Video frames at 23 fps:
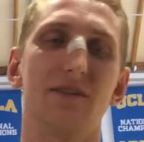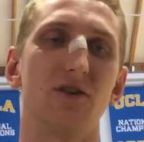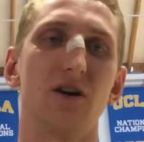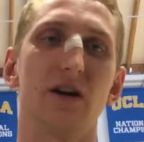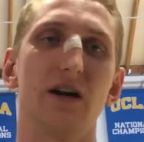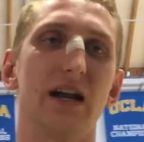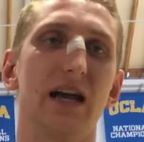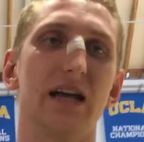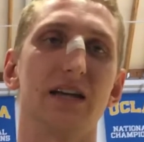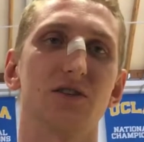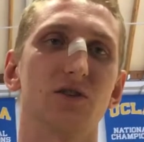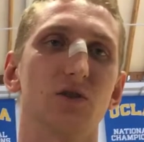never
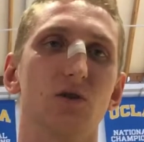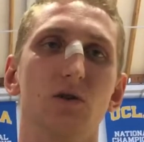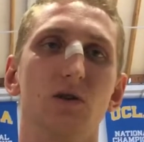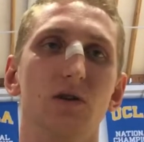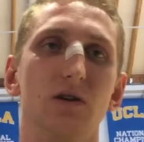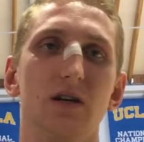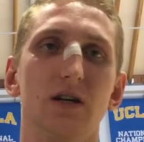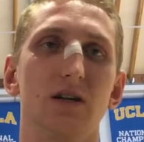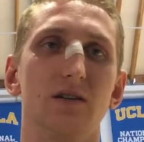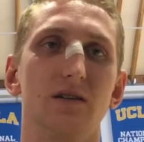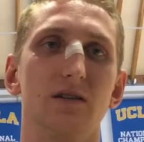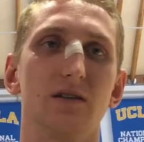in high school
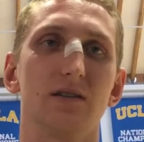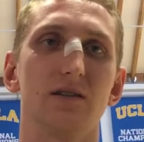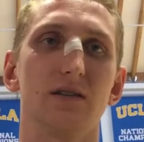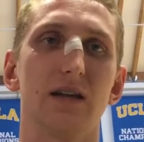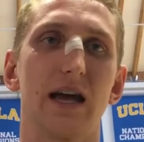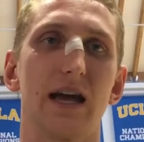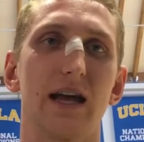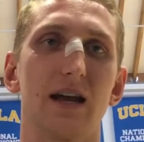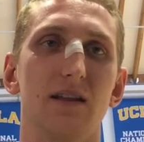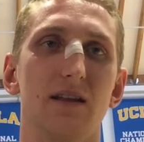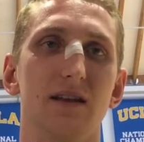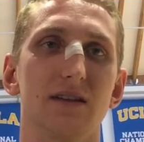or
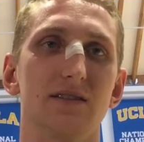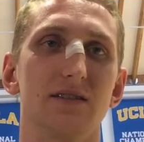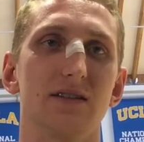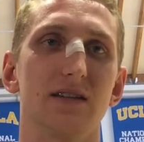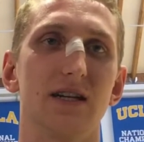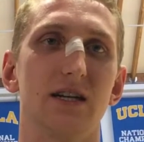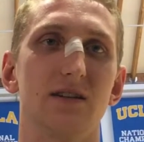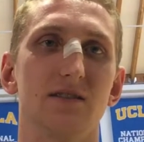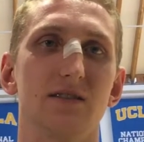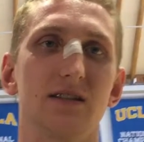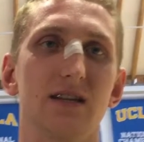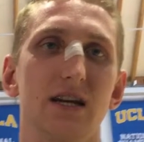adolescent
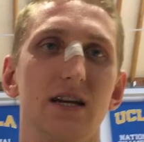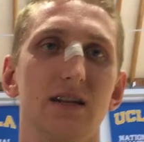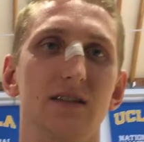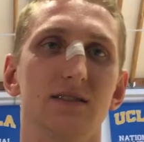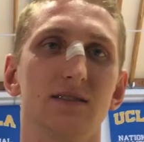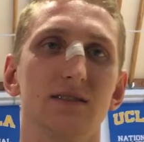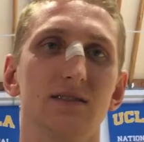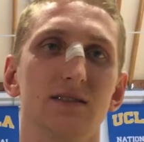years. Okay. Yeah.